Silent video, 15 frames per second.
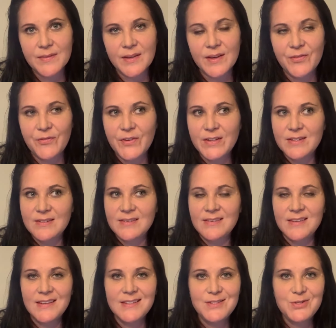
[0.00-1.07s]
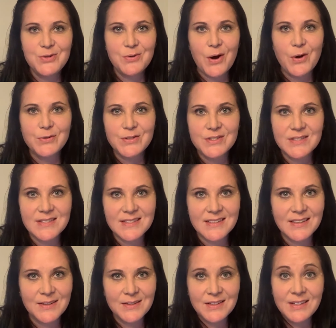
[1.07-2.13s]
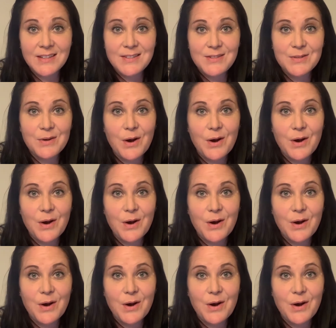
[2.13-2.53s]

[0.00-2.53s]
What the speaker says: If it needs new hosts, it needs new